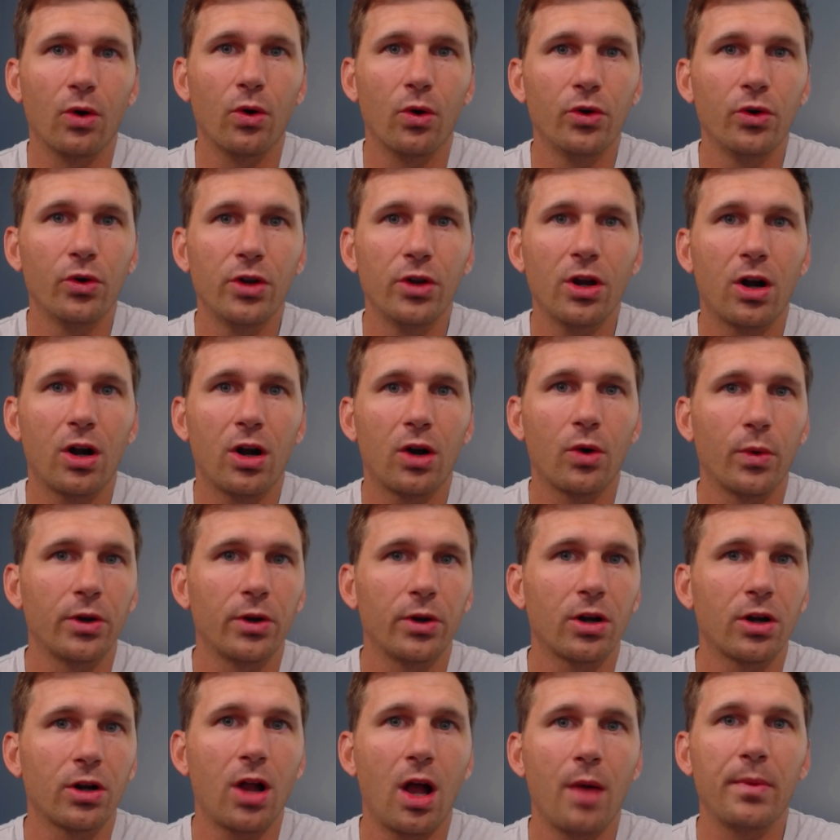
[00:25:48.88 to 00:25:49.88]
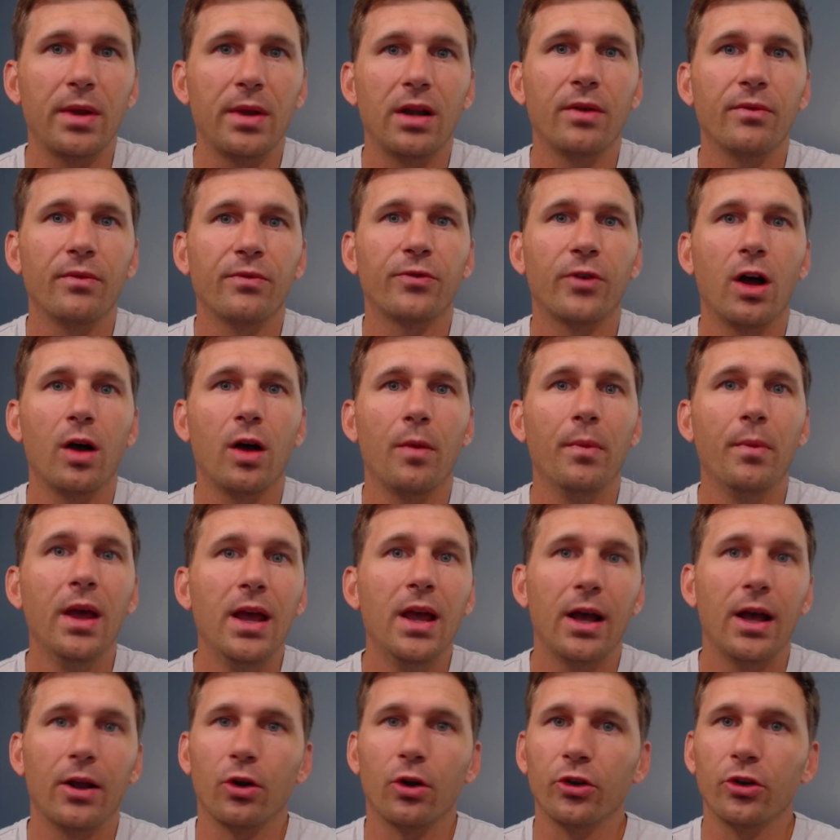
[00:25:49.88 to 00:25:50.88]
who you are, where you're coming in from,
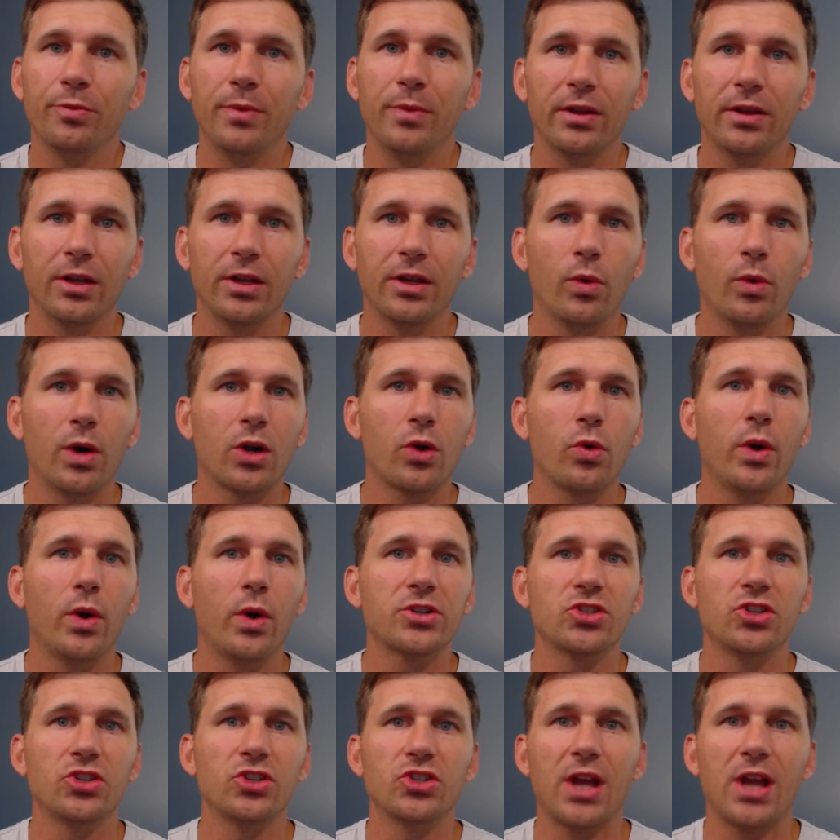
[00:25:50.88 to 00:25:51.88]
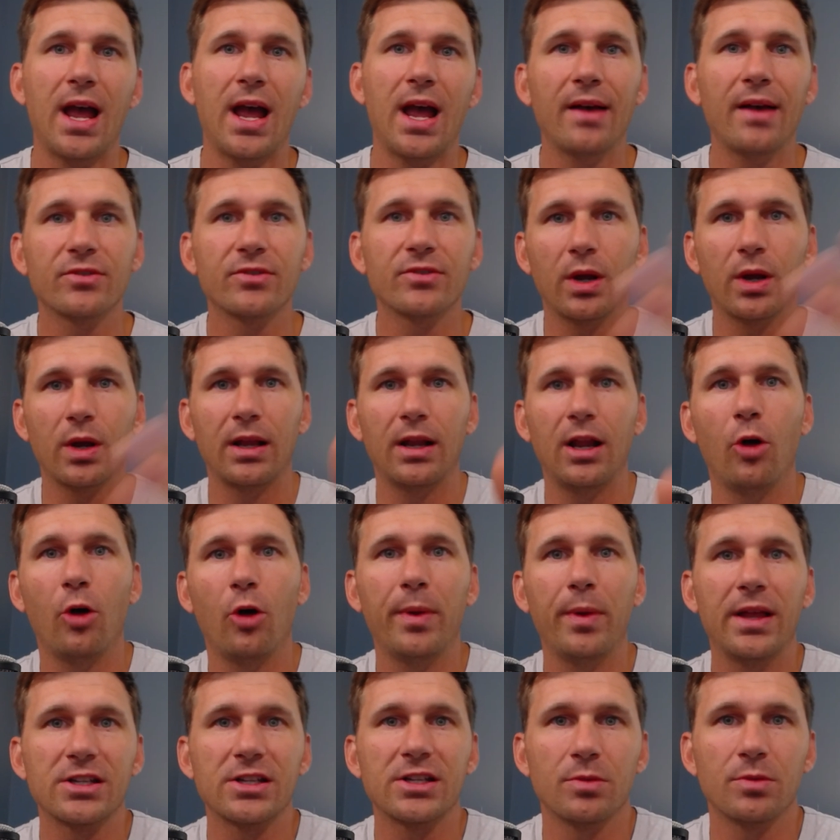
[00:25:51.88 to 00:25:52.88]
and ultimately what questions you have, so I can help
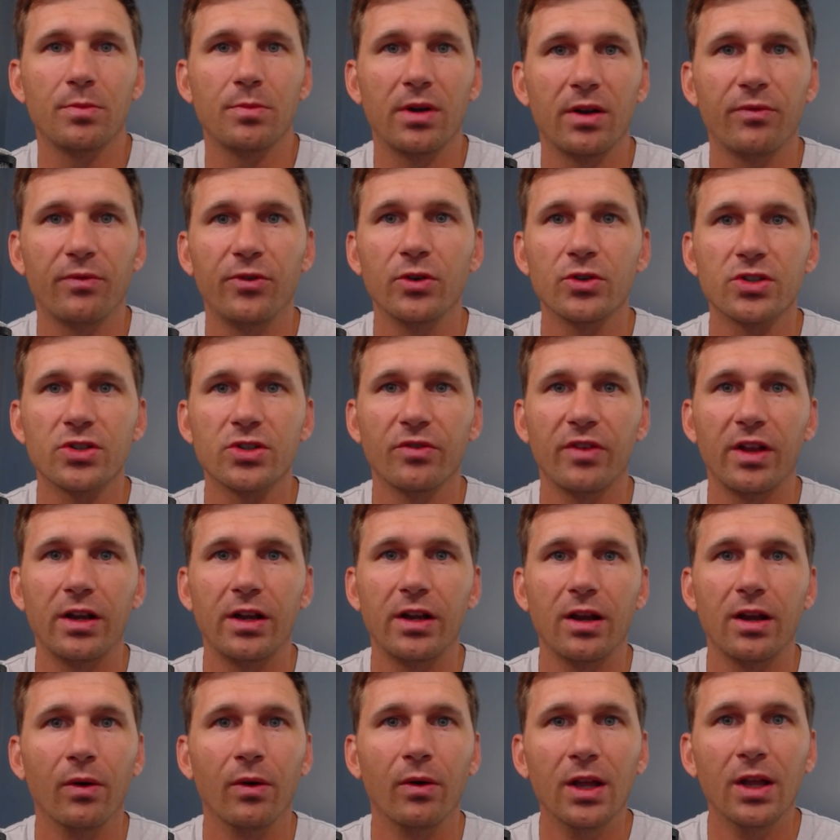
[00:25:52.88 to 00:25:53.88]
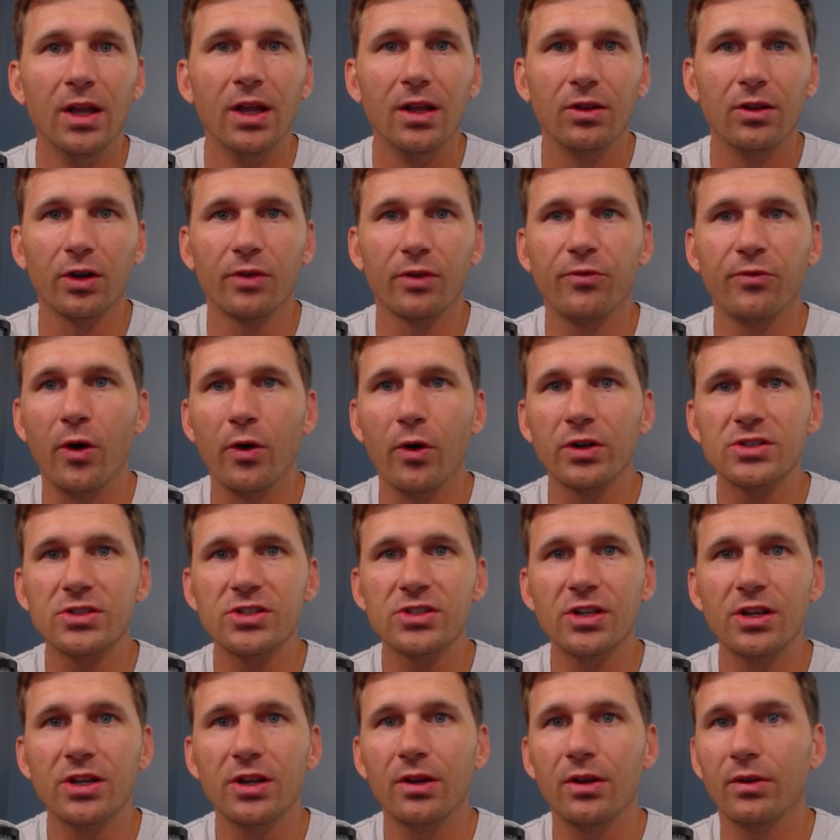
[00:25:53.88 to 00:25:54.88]
answer them in a future video. Look forward
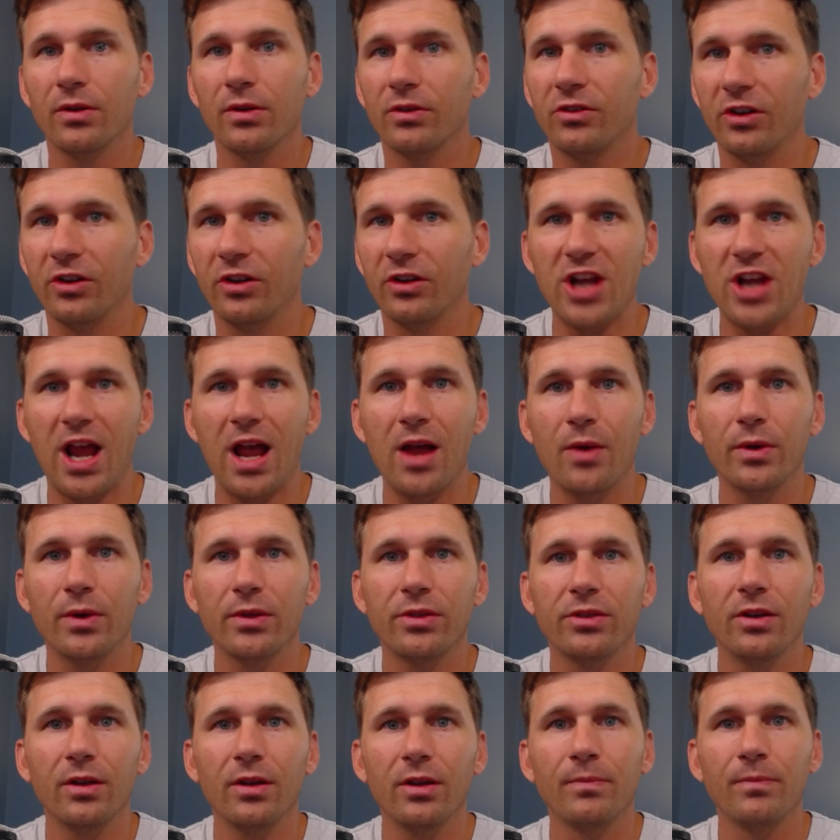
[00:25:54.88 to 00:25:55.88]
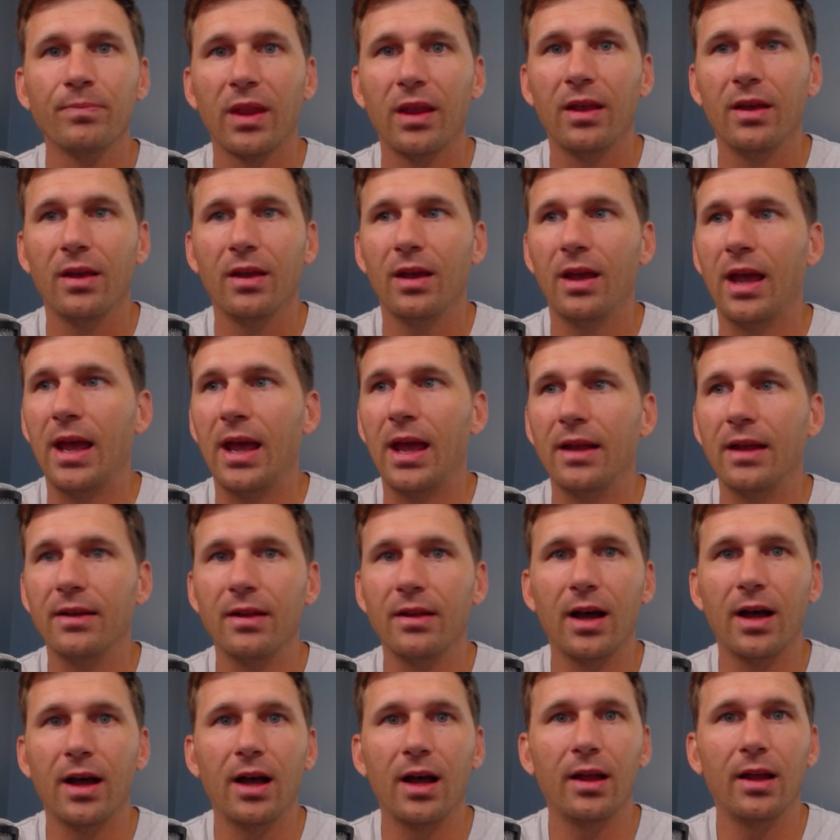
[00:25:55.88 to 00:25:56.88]
to chatting with you. And
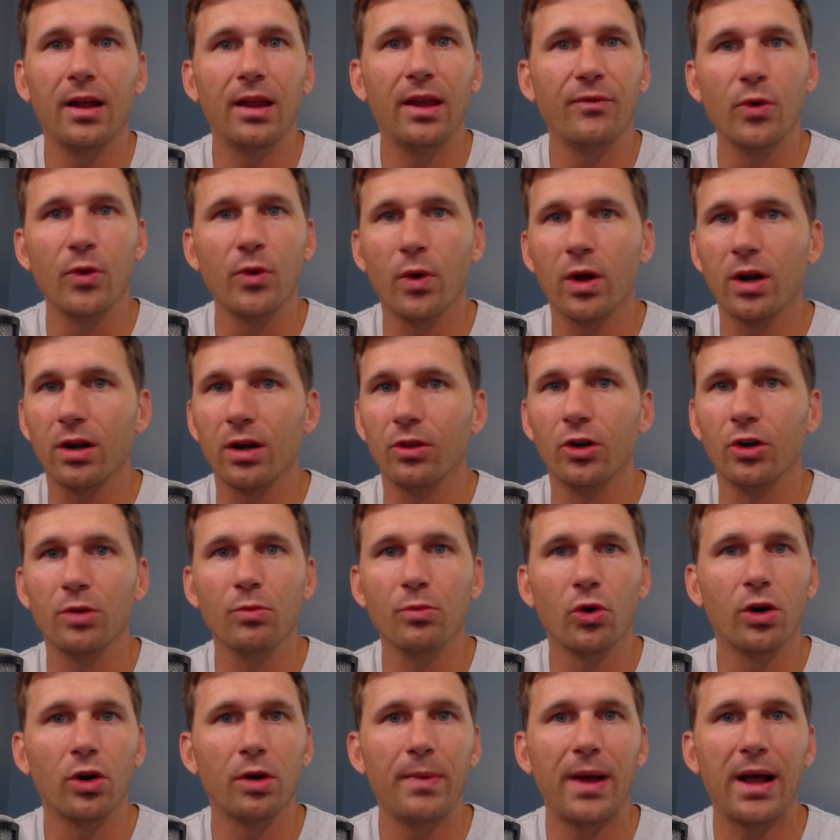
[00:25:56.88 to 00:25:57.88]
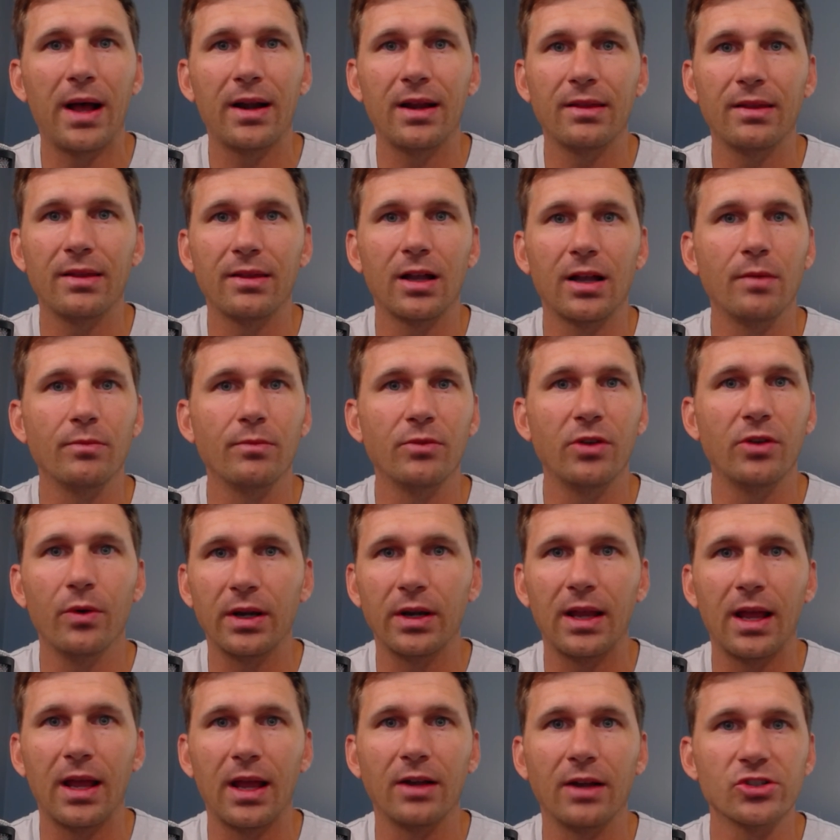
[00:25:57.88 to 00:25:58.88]
if you want to learn more about anything I'm doing,
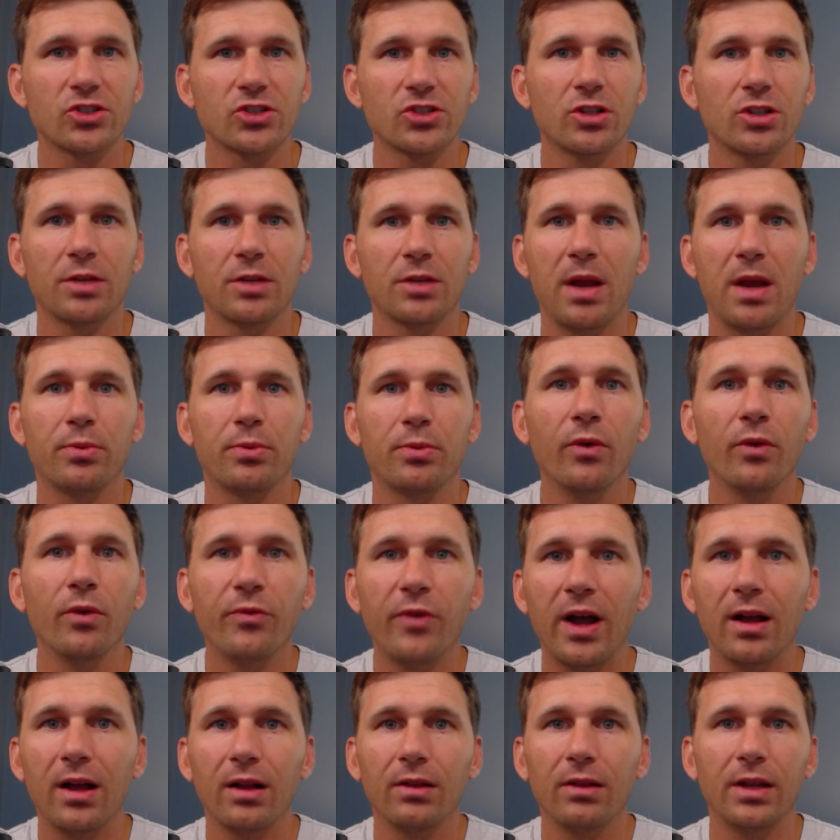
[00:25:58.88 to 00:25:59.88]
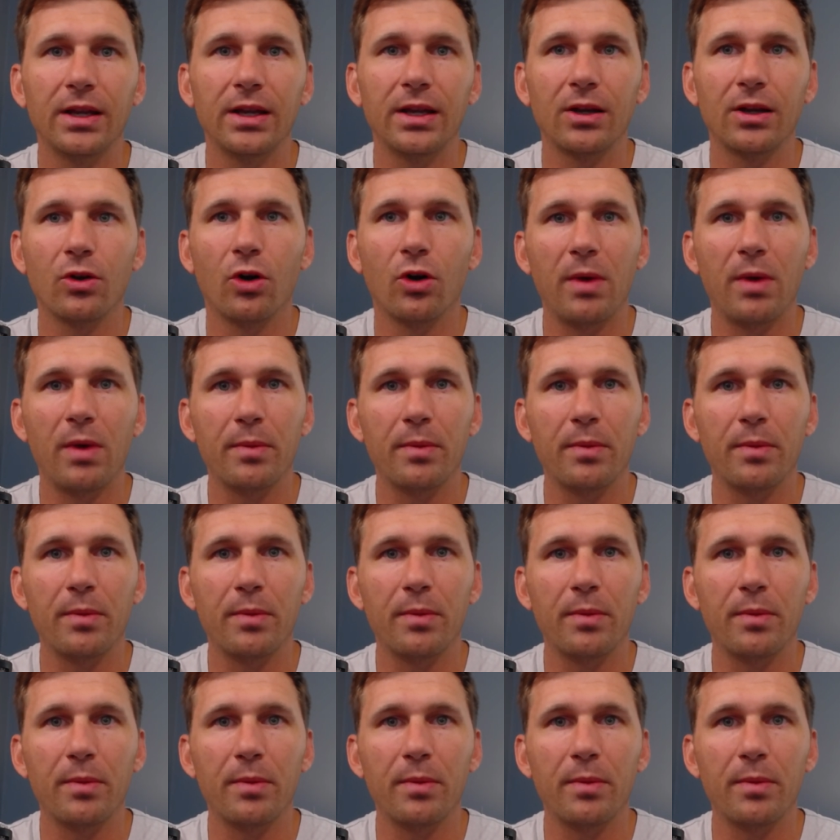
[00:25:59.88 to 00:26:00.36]
again, just click my profile link. All my